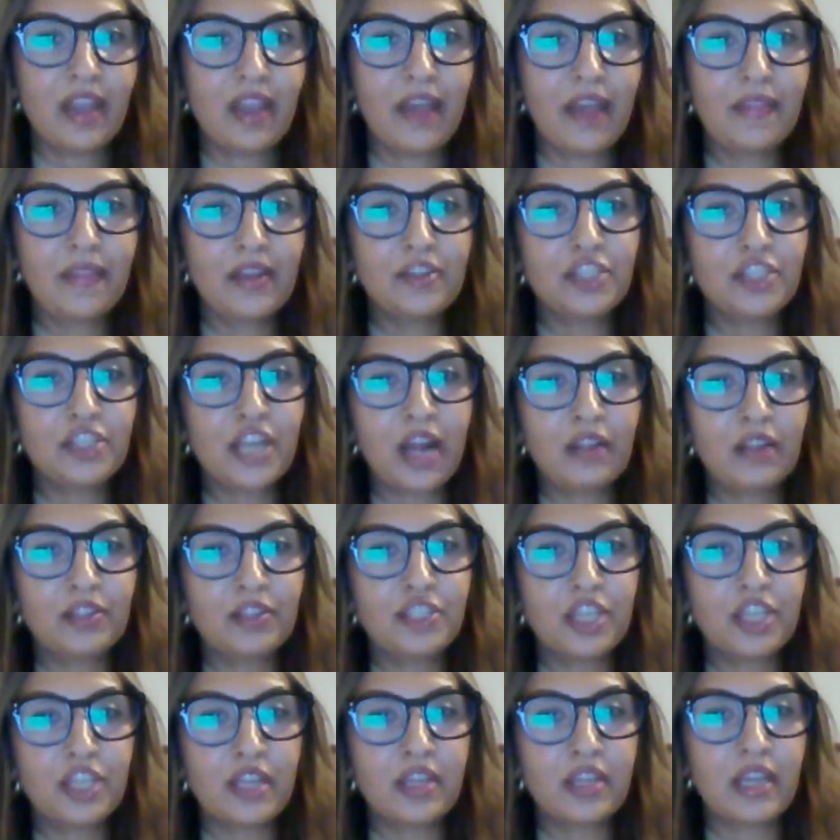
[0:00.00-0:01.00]
And then
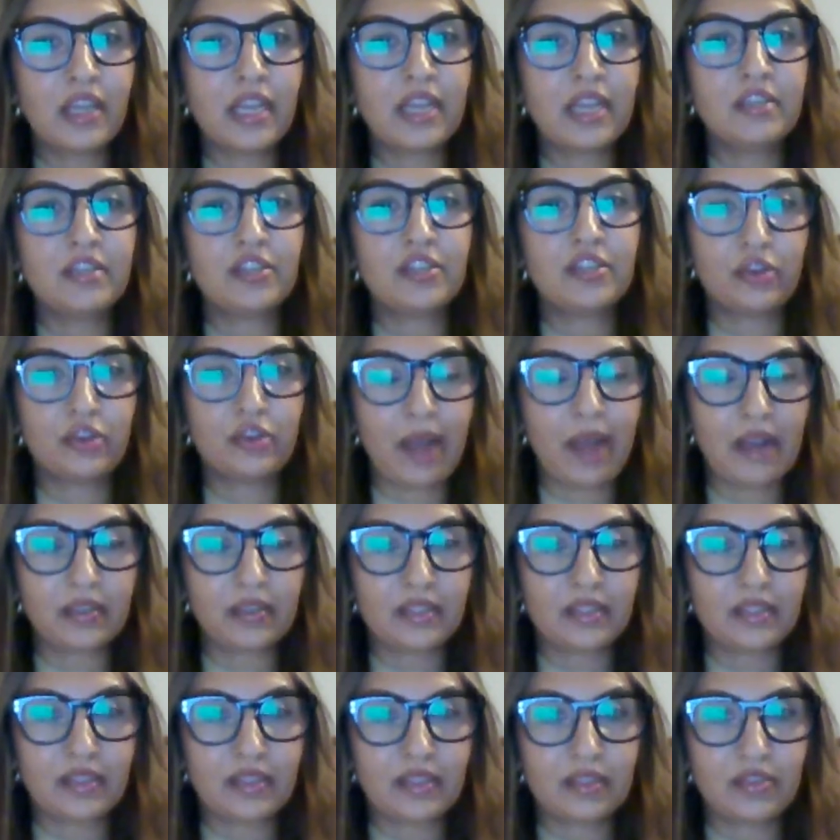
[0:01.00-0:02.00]
challenging industry
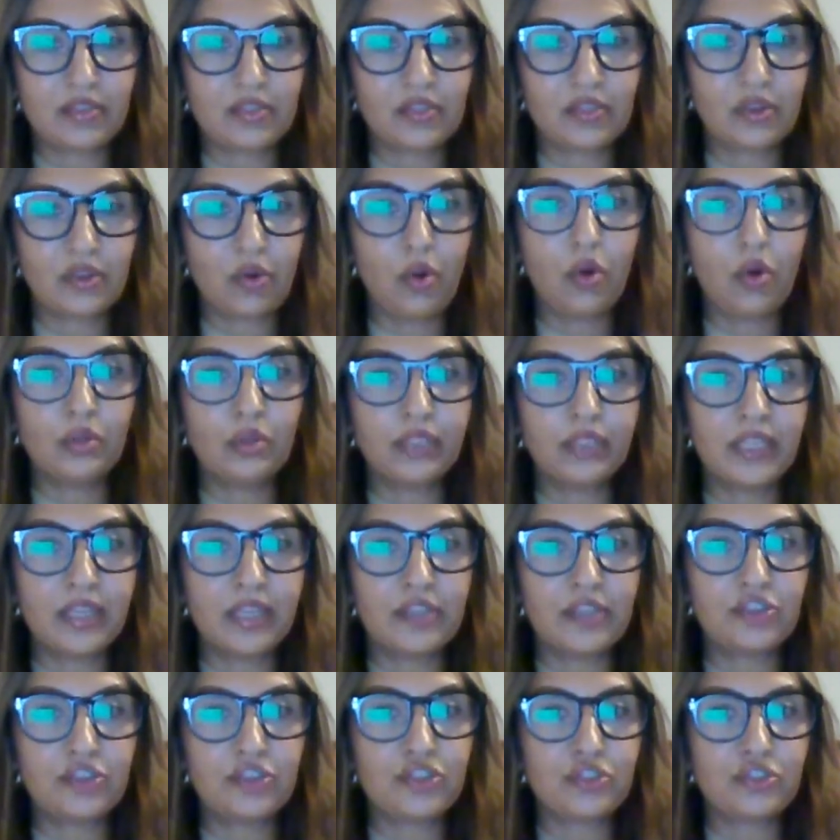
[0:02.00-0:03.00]
practices. So
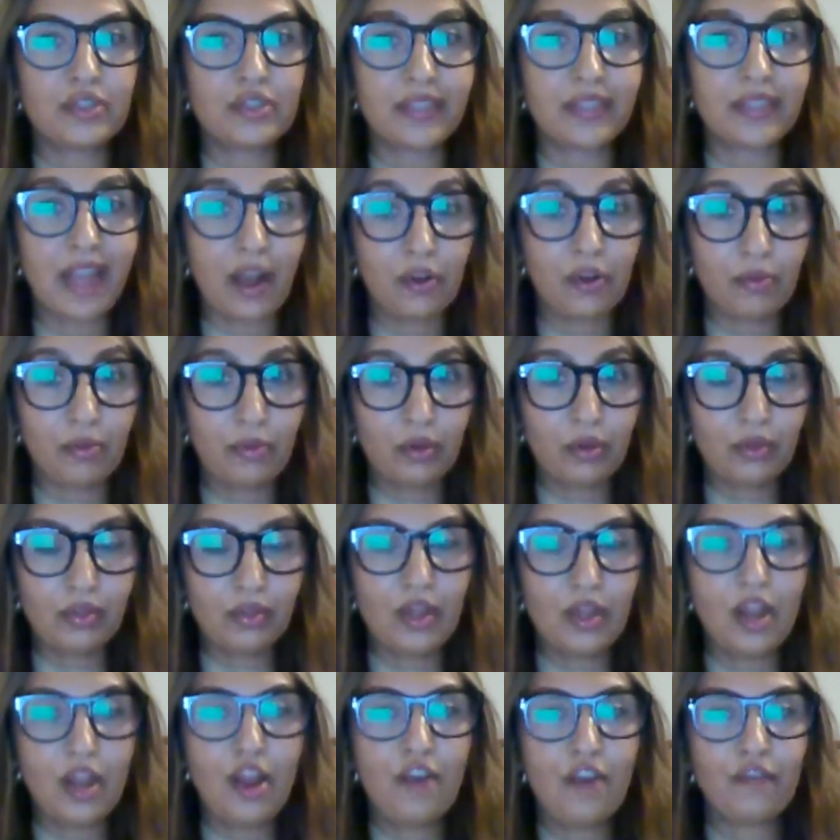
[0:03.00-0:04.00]
holding industries
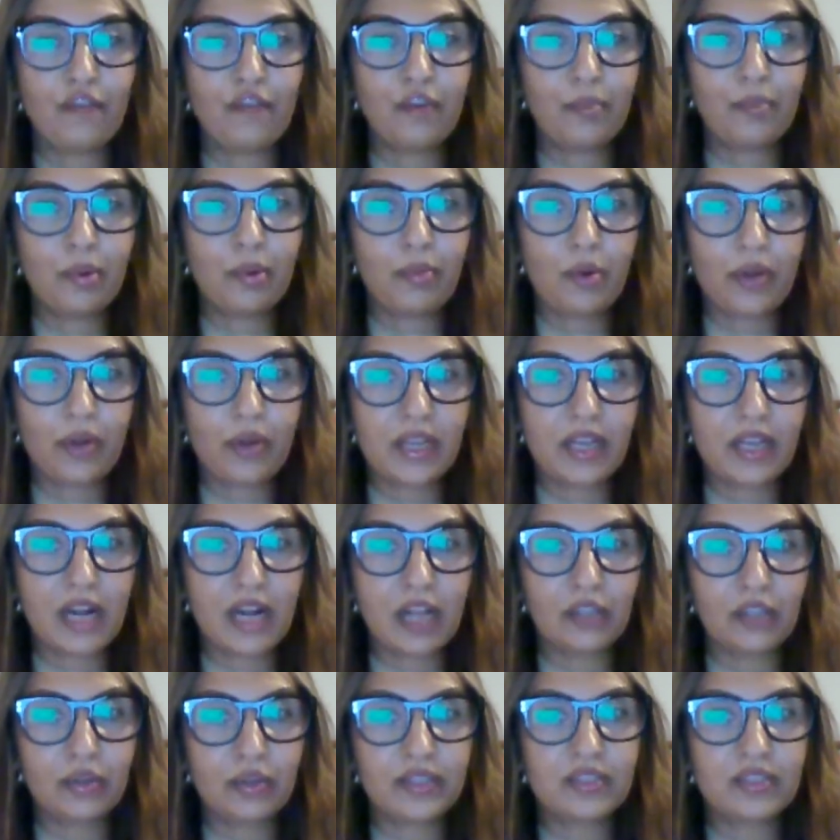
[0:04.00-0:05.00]
accountable for promoting
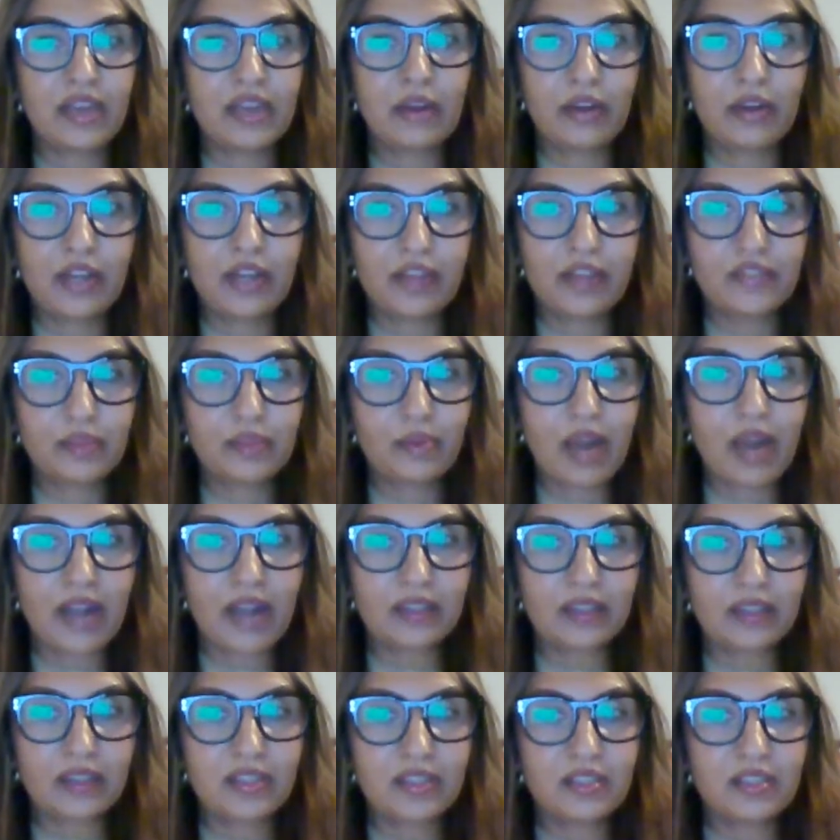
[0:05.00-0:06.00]
colorist narratives and
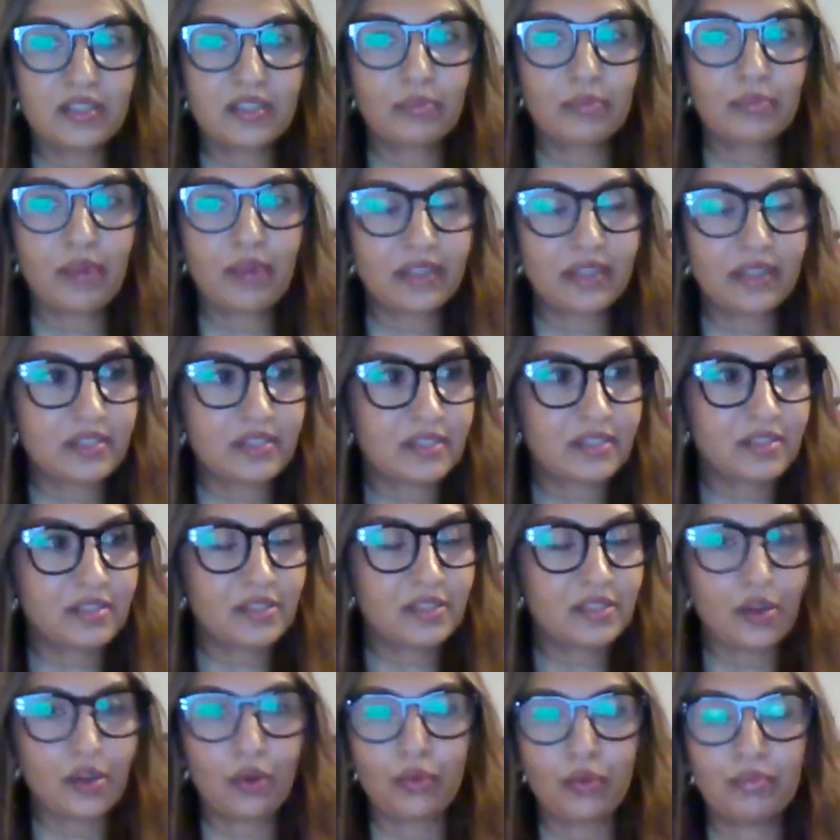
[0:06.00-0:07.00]

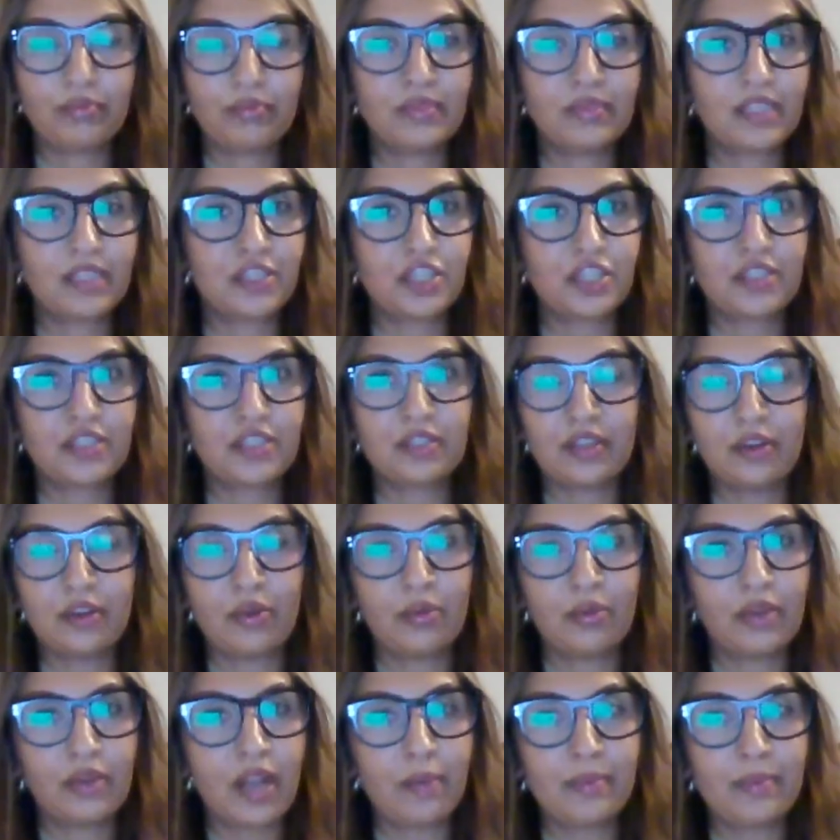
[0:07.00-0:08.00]
practices. So such as,
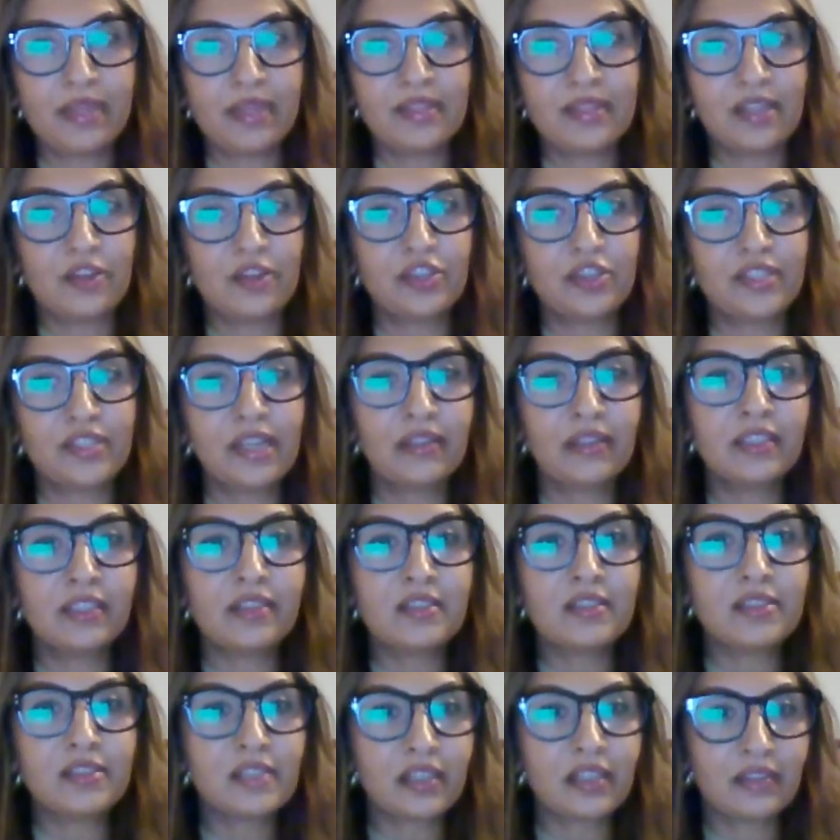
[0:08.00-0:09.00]
companies that are selling
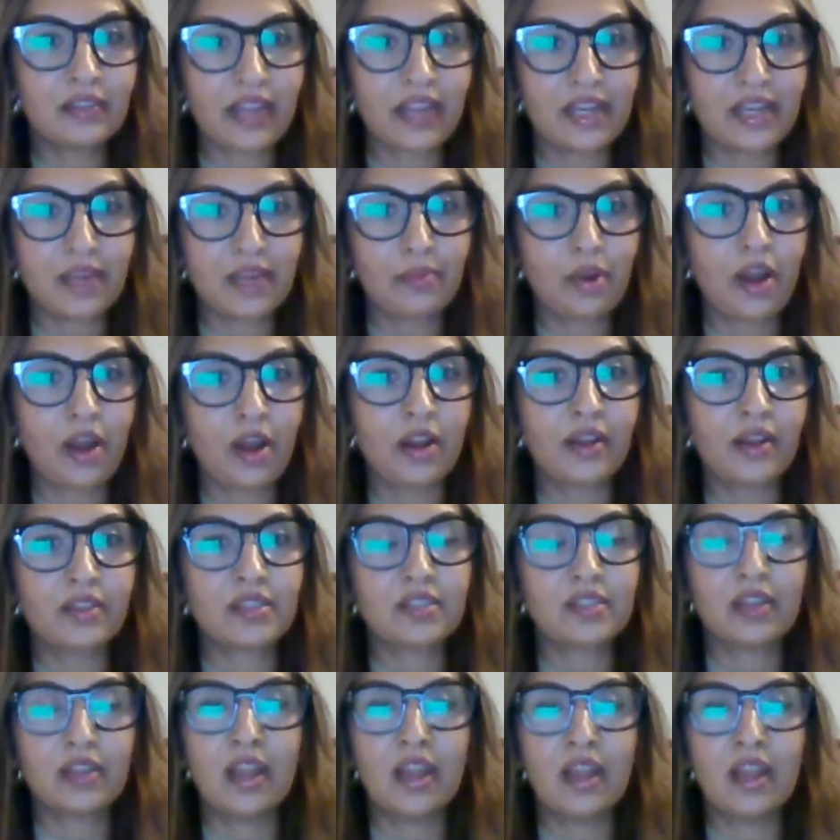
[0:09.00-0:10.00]
these skin lightening
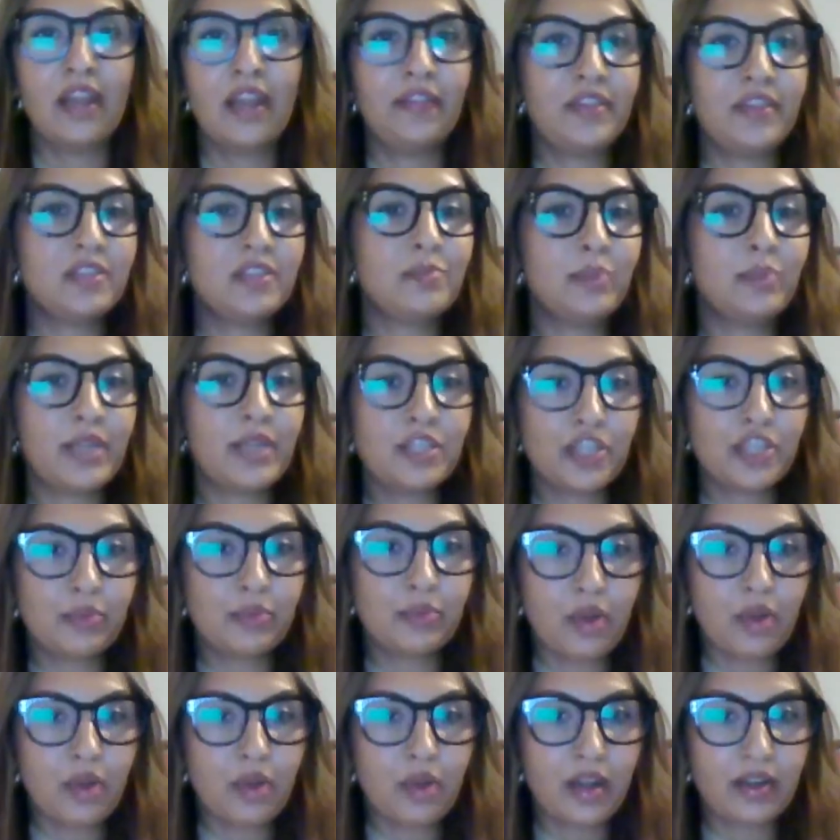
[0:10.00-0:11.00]
products, these bleaching
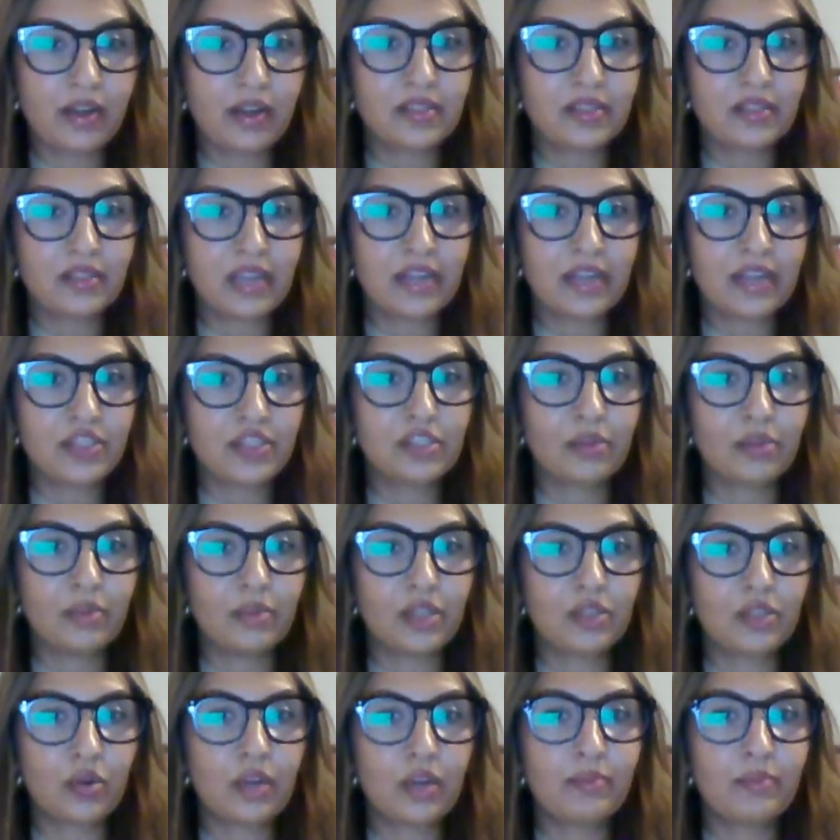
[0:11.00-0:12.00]
products, and
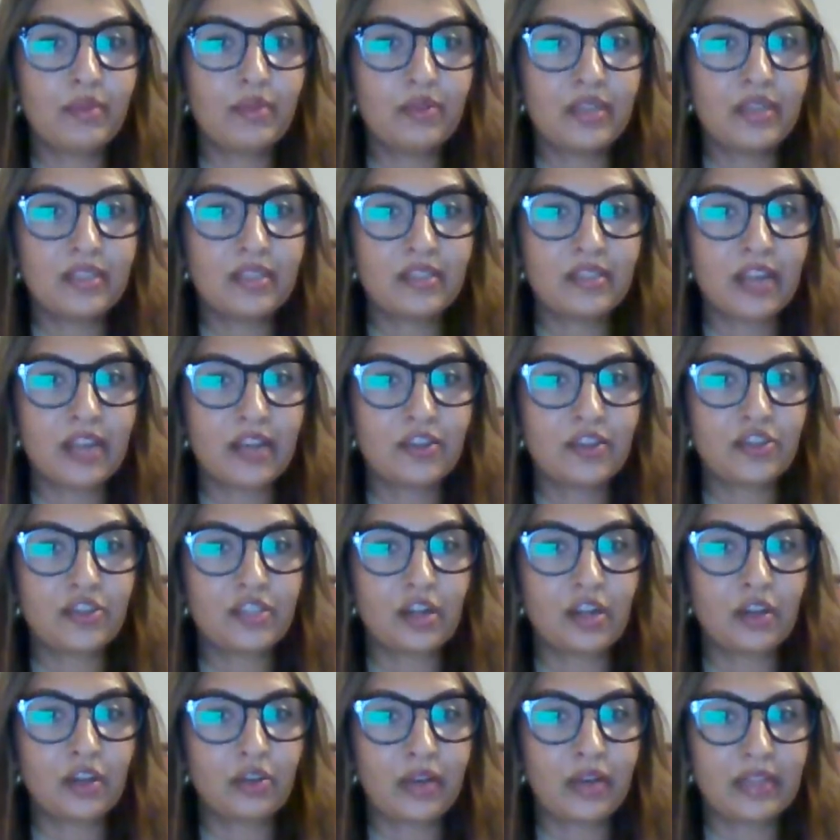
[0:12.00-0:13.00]
discriminatory beauty standards
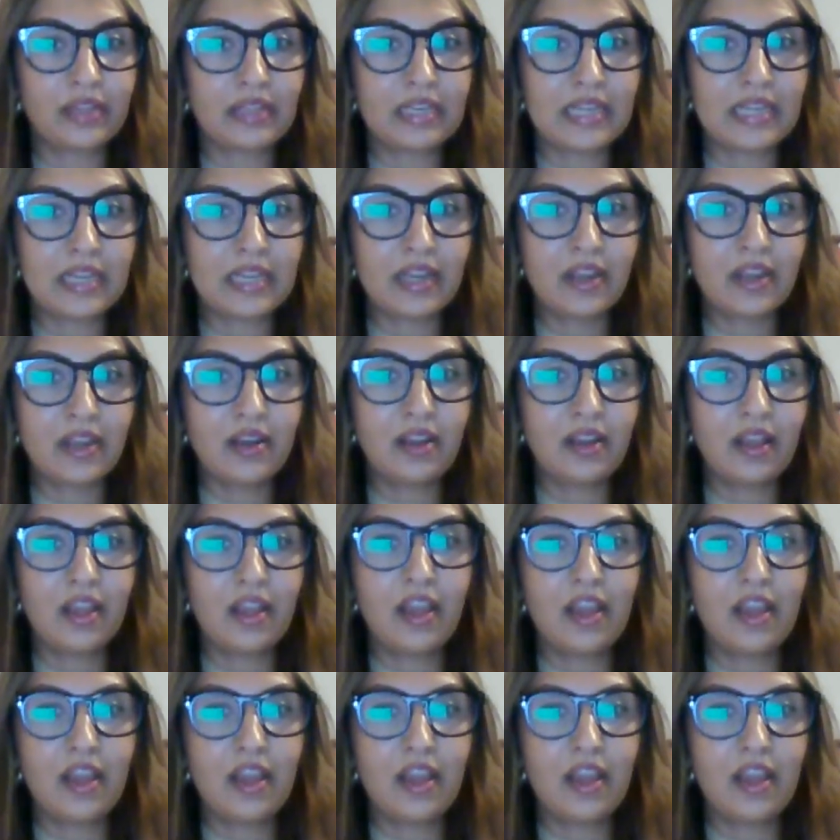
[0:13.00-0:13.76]
are greatly needed.